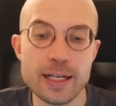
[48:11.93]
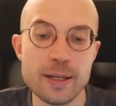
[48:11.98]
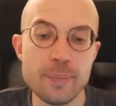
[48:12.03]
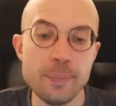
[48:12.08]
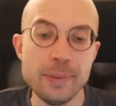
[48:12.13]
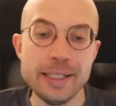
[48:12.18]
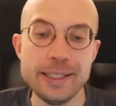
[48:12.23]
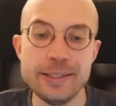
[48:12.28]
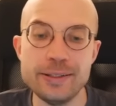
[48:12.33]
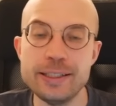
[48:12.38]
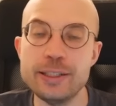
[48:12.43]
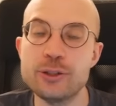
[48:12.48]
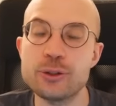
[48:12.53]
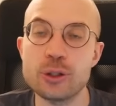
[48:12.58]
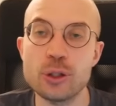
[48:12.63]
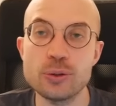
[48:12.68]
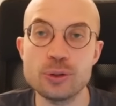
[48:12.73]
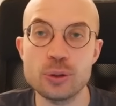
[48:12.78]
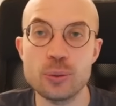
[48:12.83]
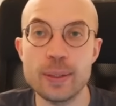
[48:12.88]
It immediately
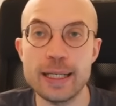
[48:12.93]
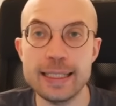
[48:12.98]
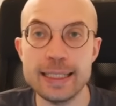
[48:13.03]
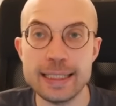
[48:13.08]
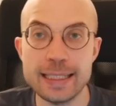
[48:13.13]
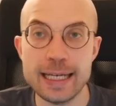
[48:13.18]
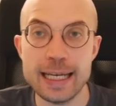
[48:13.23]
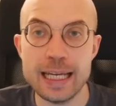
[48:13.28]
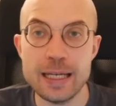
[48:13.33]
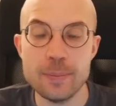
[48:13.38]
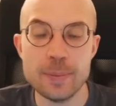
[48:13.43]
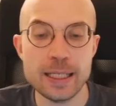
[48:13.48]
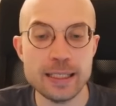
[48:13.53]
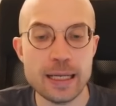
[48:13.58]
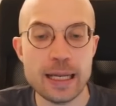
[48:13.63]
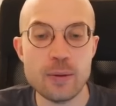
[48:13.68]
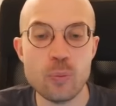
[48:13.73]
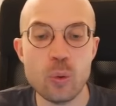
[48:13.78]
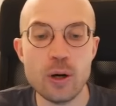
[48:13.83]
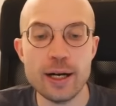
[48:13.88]
throws away the game
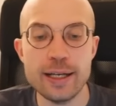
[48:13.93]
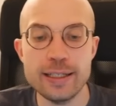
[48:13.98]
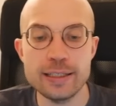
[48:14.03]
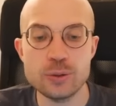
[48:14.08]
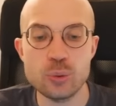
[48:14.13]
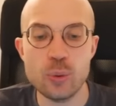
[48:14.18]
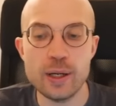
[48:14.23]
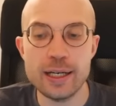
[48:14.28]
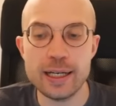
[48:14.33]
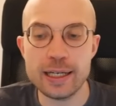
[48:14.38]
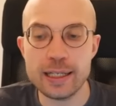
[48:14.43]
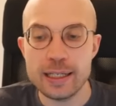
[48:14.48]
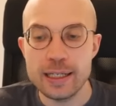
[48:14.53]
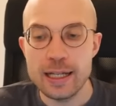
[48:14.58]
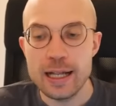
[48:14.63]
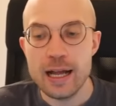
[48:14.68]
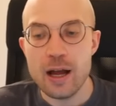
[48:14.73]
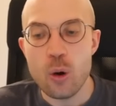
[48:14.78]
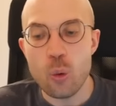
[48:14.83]
and white is winning.